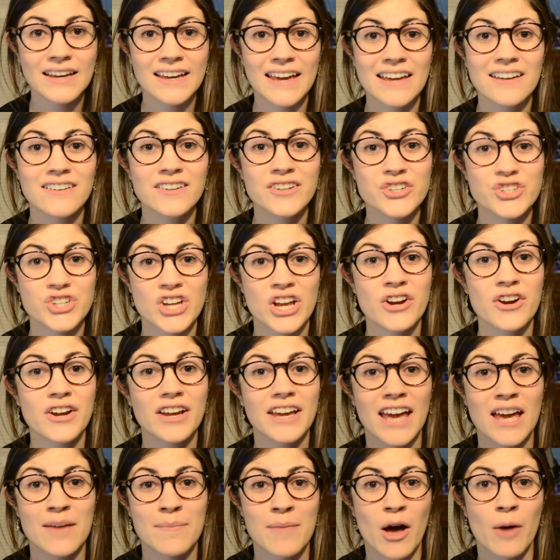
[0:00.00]
Caitlyn Jenner
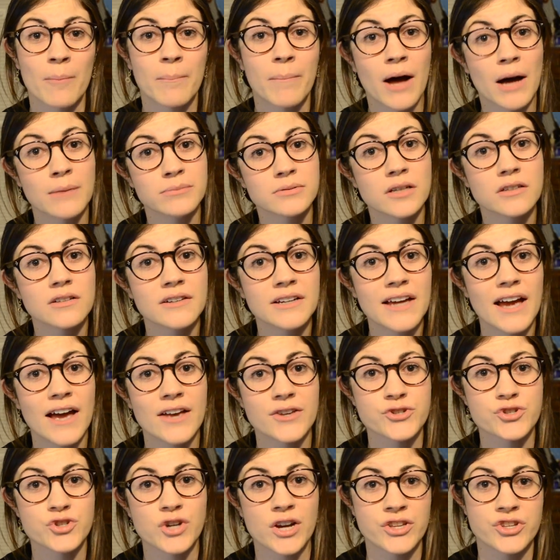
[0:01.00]
came out publicly
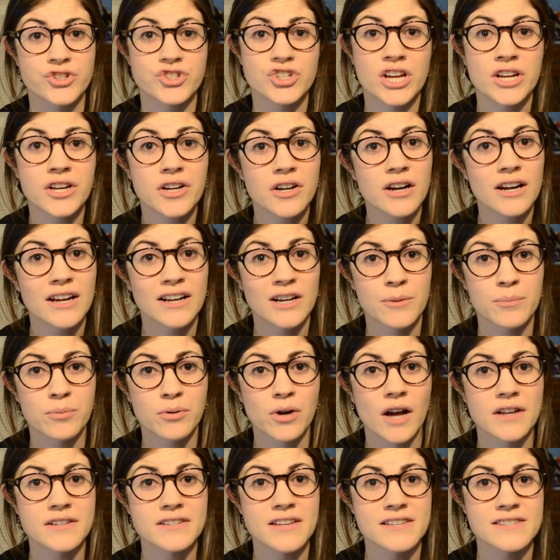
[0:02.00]
as transgender in a
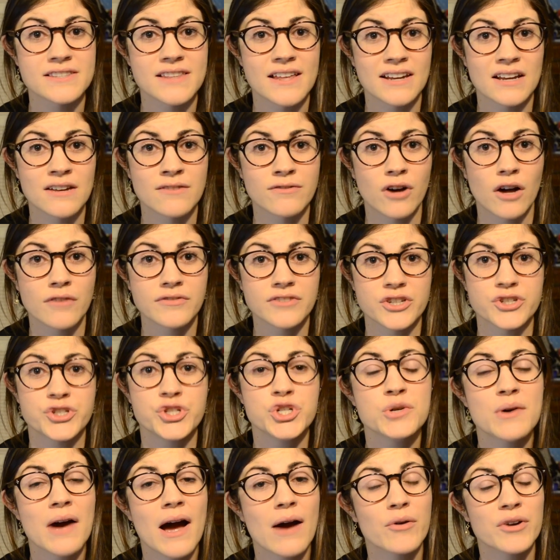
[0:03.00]
process that involved a
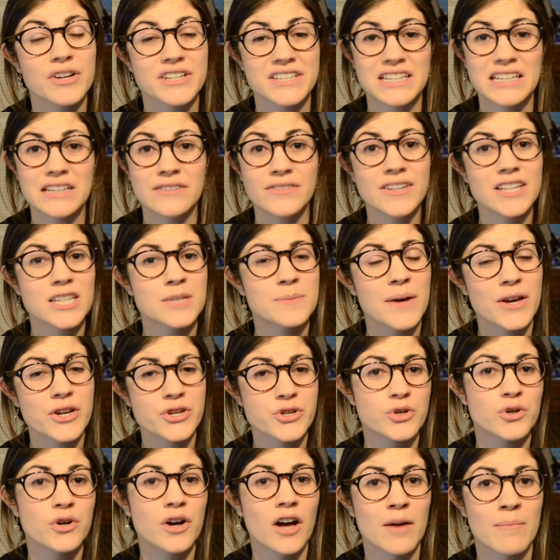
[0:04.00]
two hour TV
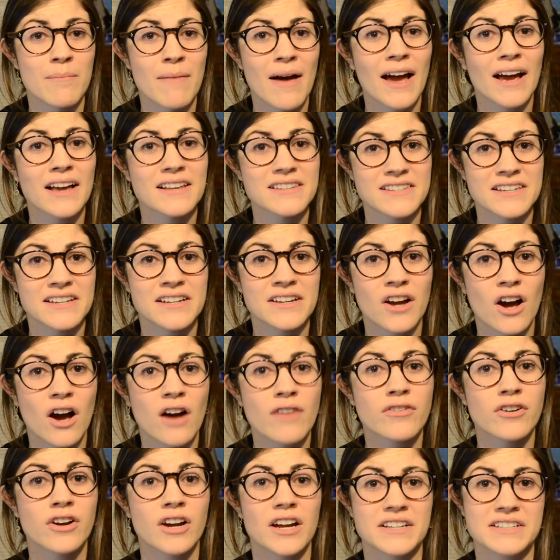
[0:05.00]
special, a magazine
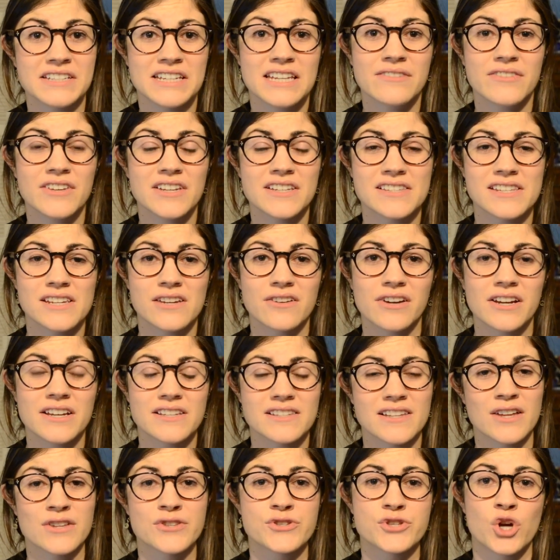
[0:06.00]
cover, a TV
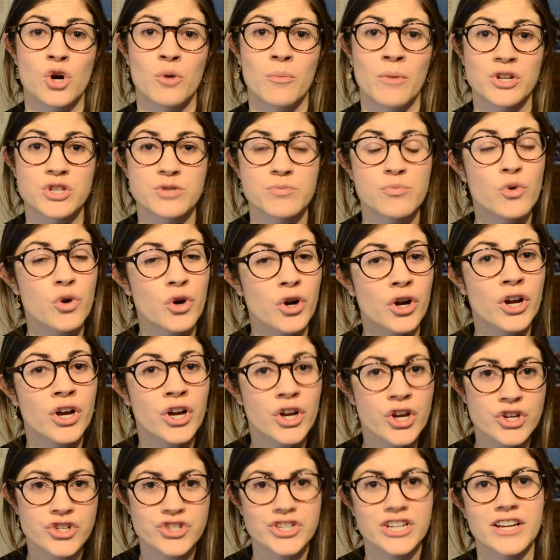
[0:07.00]
series, and so much more.
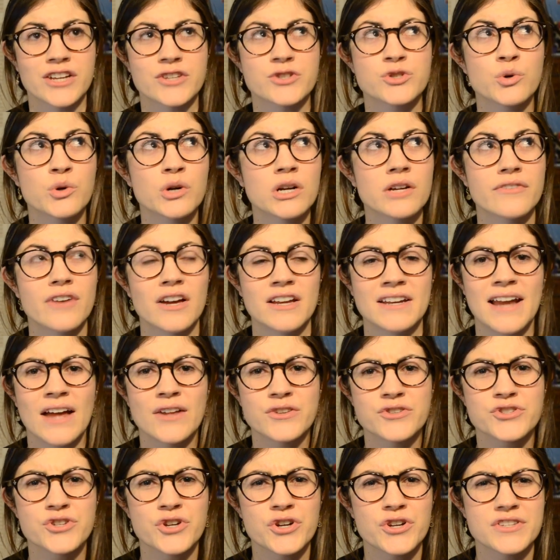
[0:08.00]
She has sort of
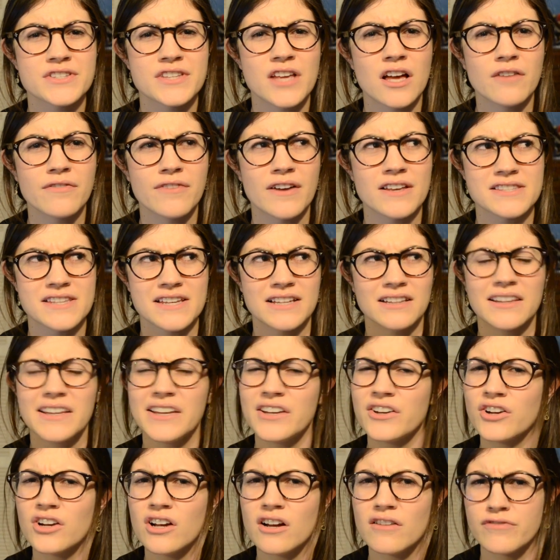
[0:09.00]
announced herself as a
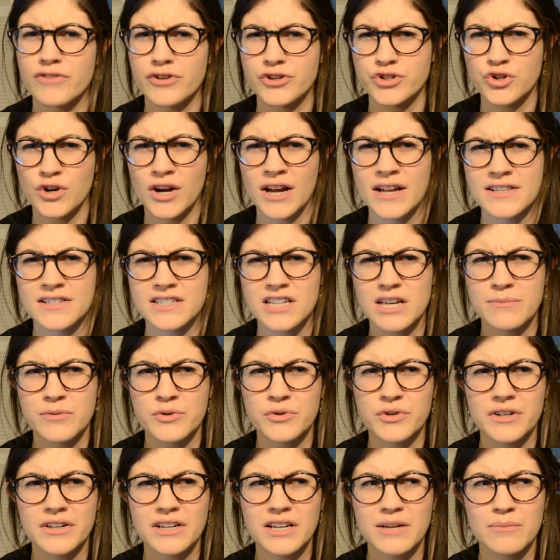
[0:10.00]
leader of the trans
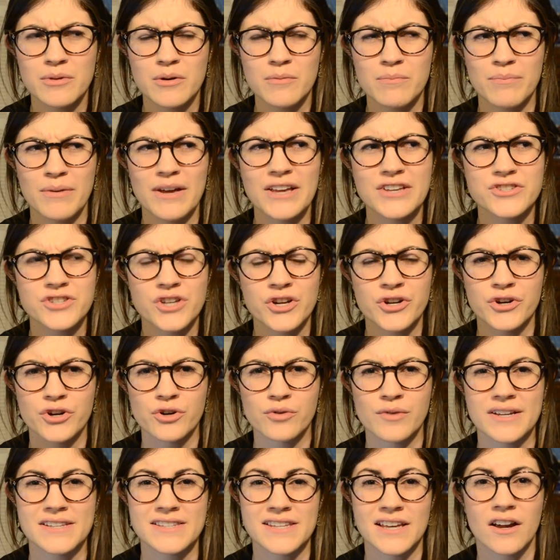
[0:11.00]
community, but based on
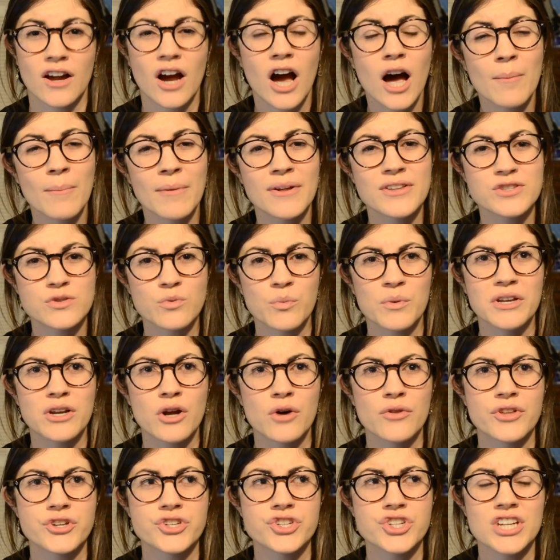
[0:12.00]
her recent comments, we
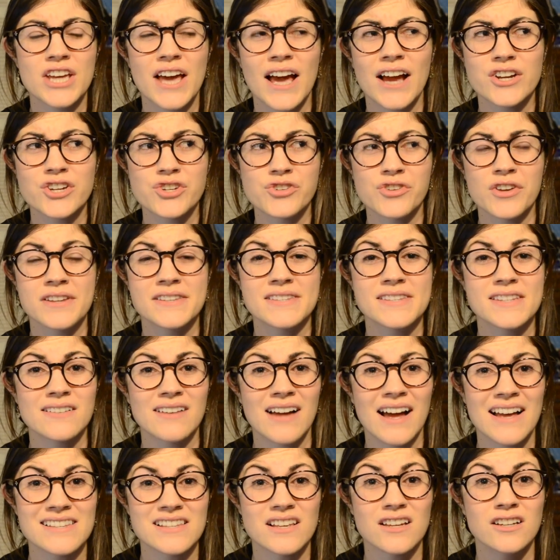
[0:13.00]
know that she actually
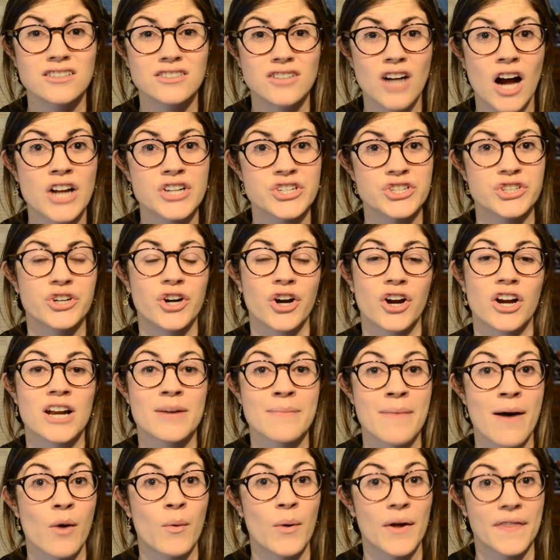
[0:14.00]
still has a lot to learn
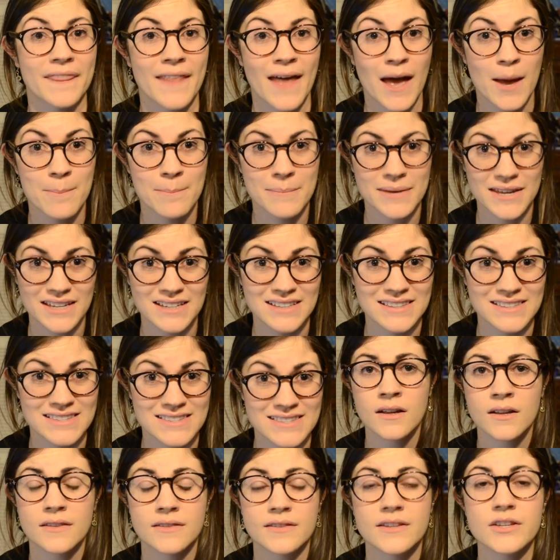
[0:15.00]
about what that
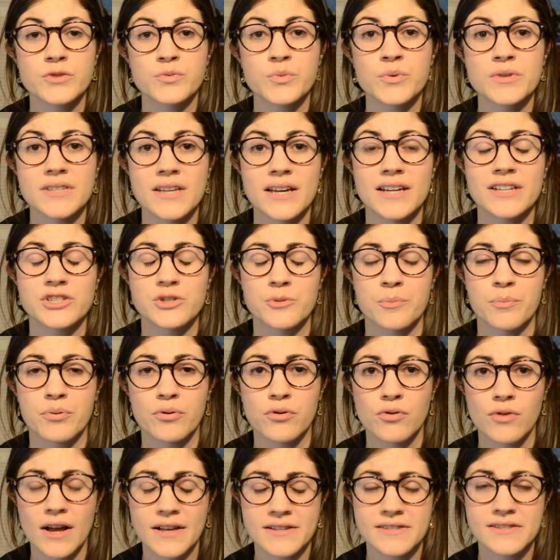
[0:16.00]
means. This was a
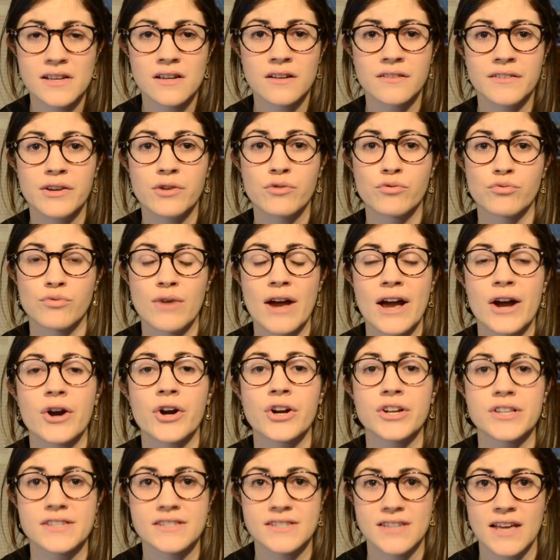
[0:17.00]
depressingly
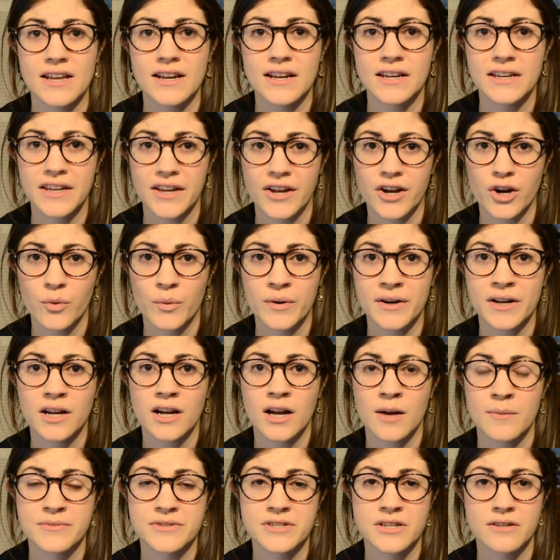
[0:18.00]
record setting year when
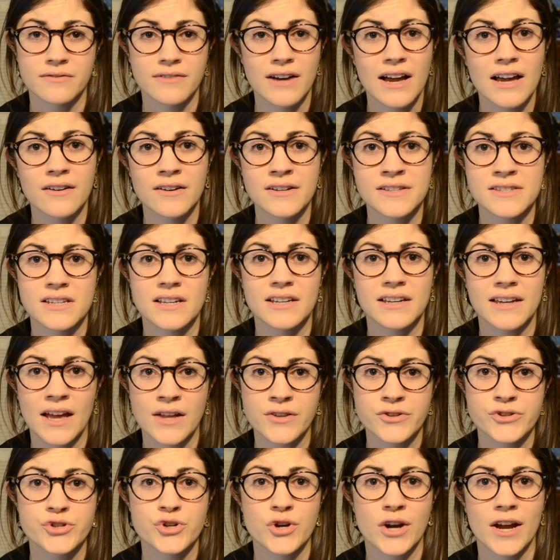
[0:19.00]
it comes to violence
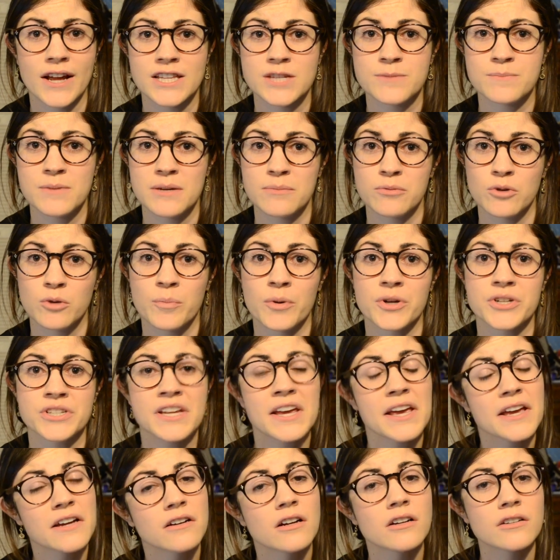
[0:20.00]
against trans people,
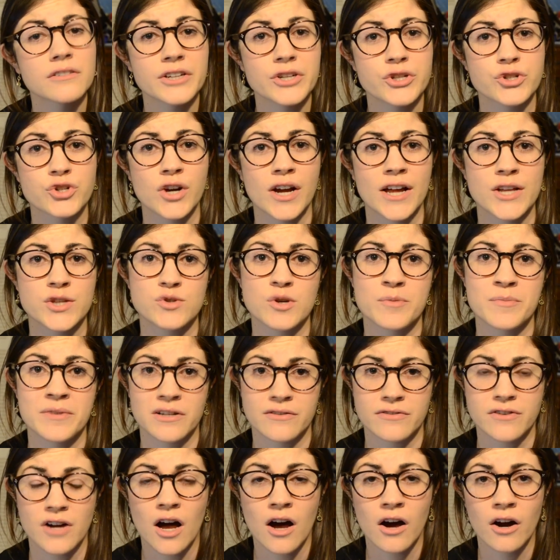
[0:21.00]
particularly trans women
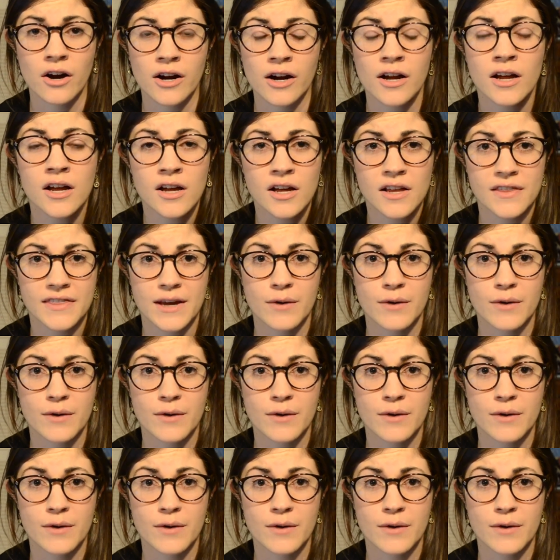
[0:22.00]
of color.